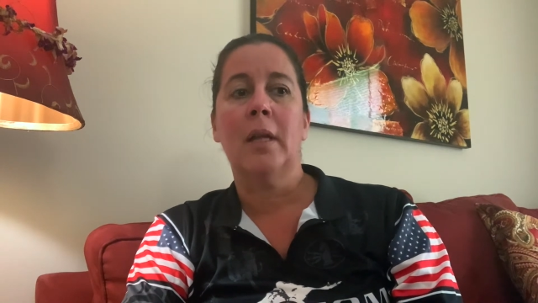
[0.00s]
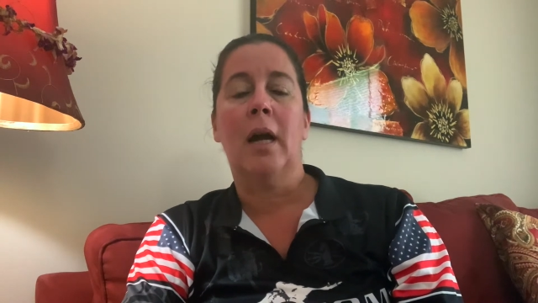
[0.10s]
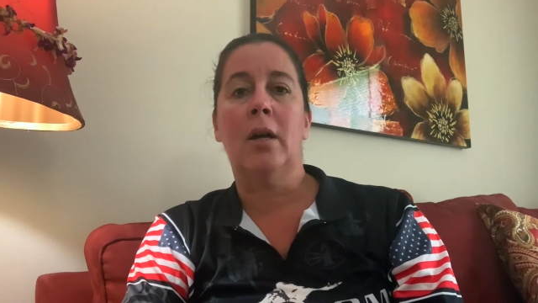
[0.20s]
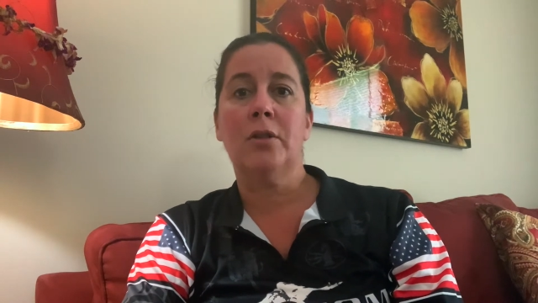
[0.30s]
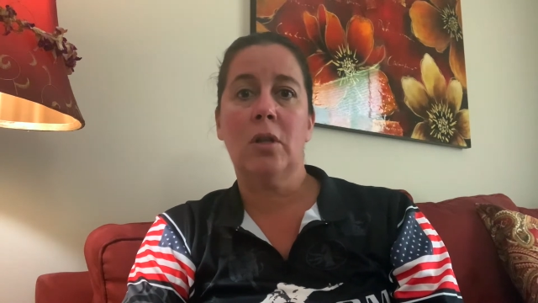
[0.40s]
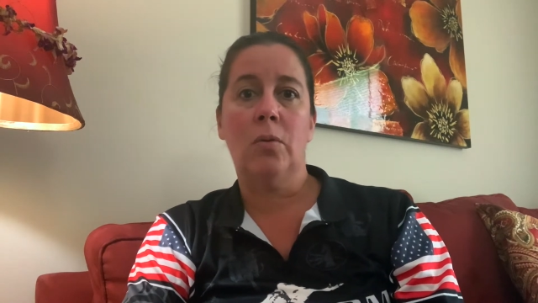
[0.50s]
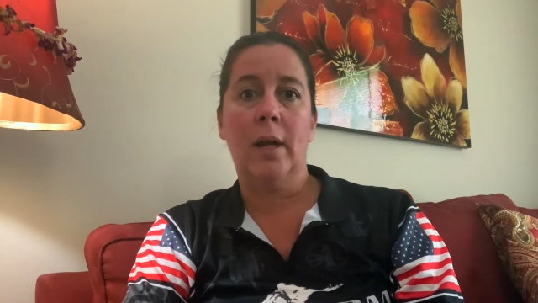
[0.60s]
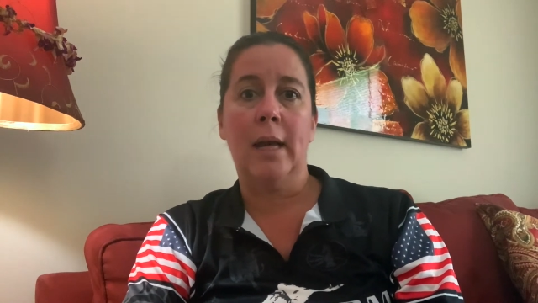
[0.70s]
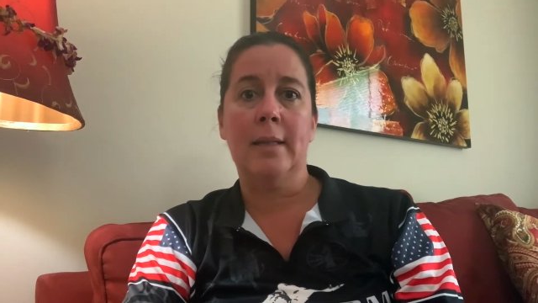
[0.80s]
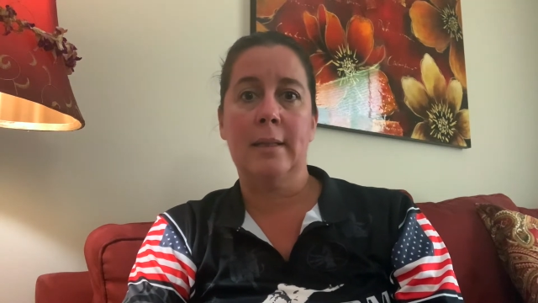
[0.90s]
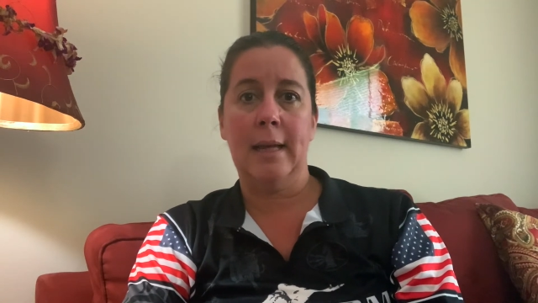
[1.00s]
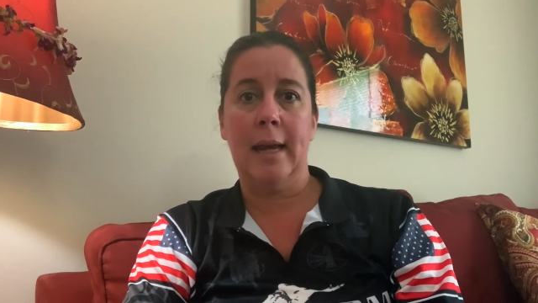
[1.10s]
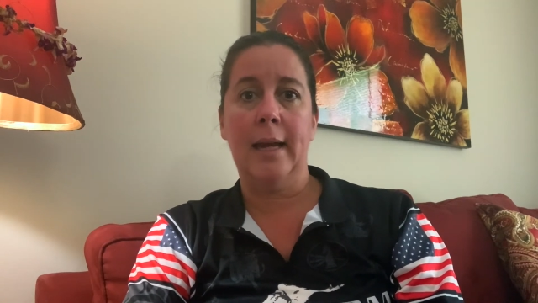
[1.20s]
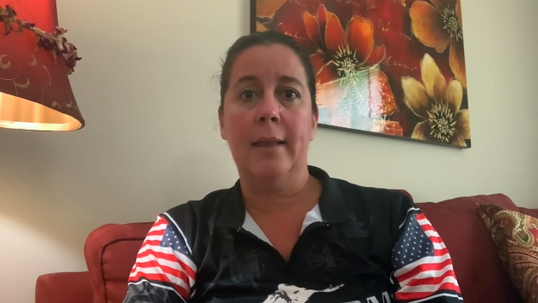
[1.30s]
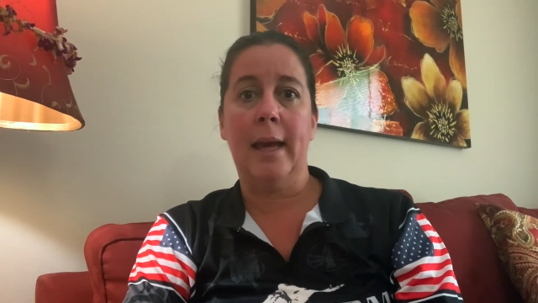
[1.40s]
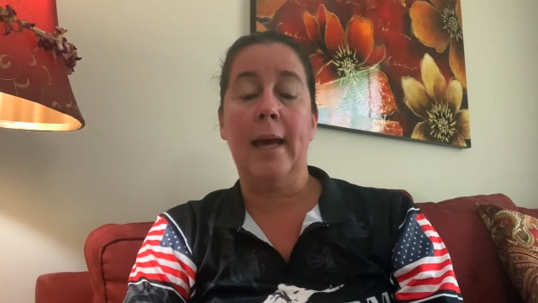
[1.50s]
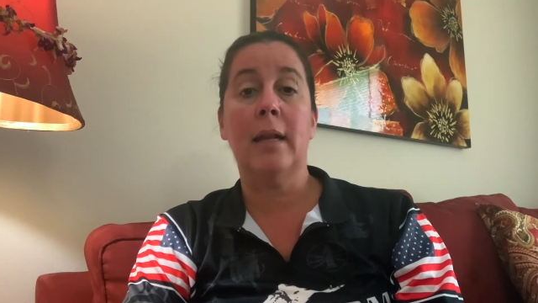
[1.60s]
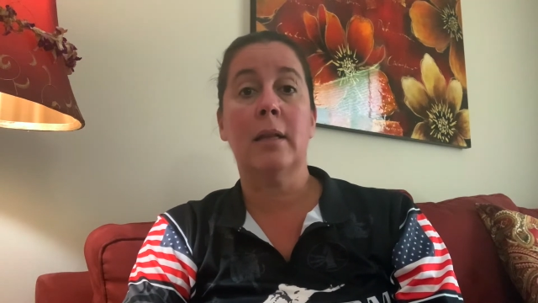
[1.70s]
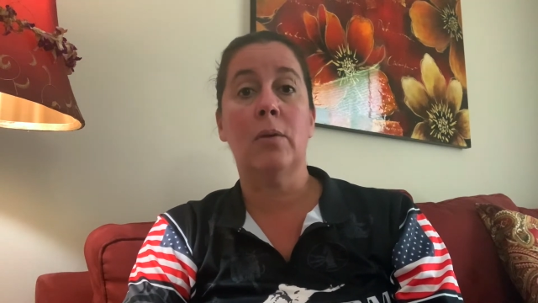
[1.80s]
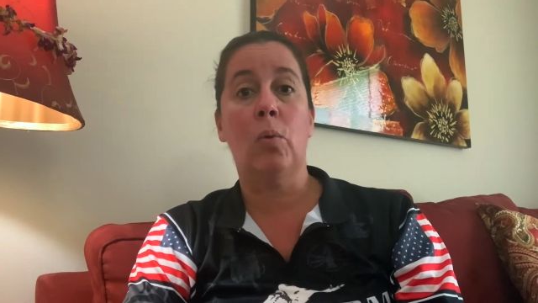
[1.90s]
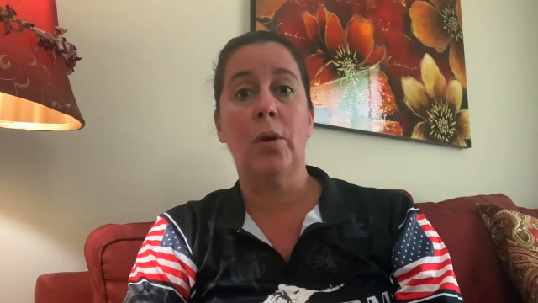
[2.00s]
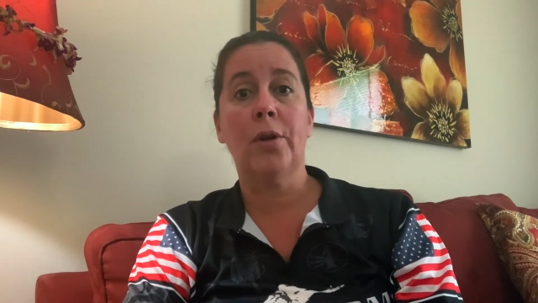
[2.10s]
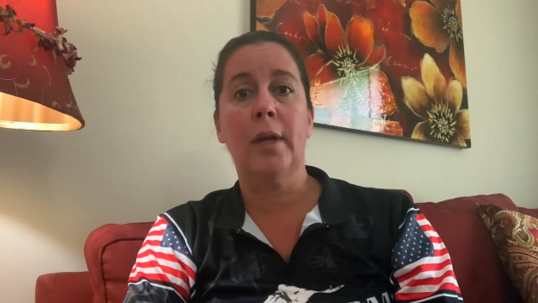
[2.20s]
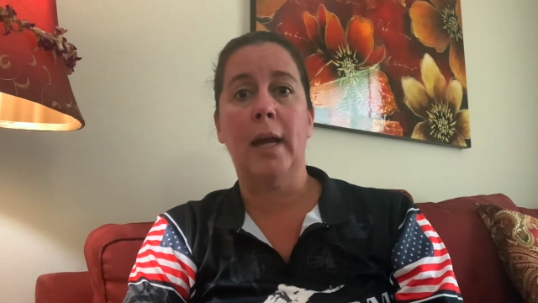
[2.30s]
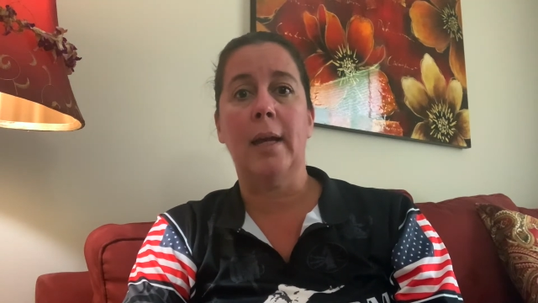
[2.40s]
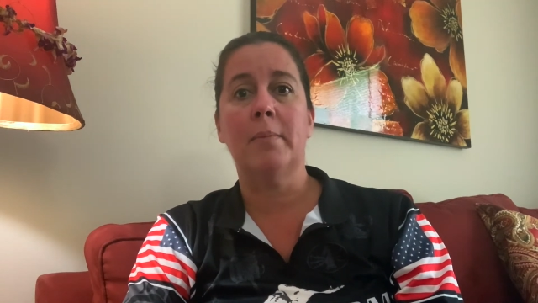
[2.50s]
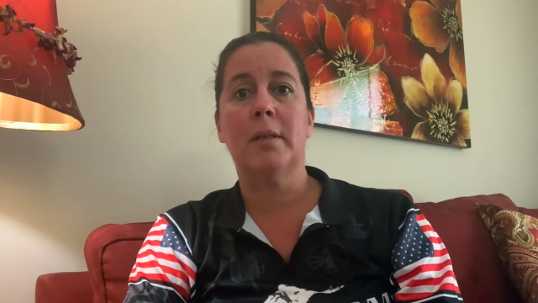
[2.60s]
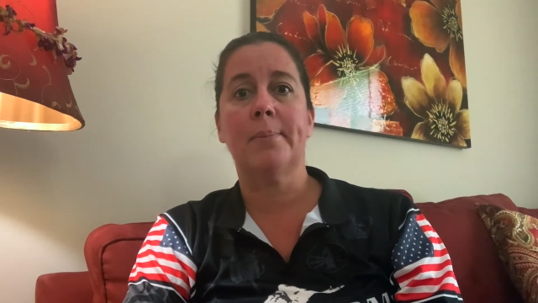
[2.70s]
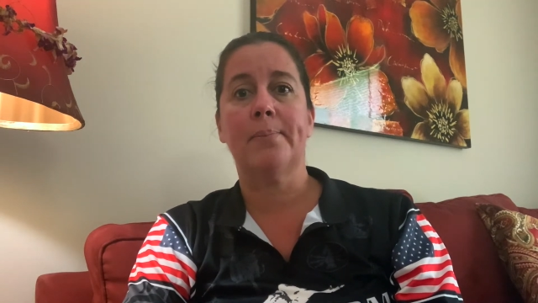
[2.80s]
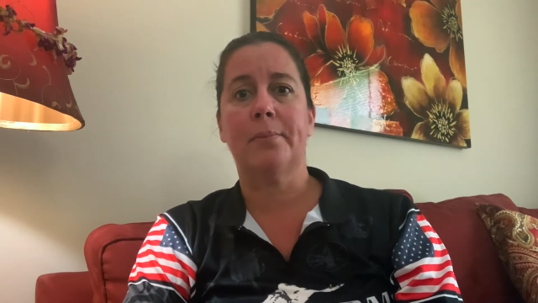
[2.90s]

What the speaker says: I also want to say that the Warrior Games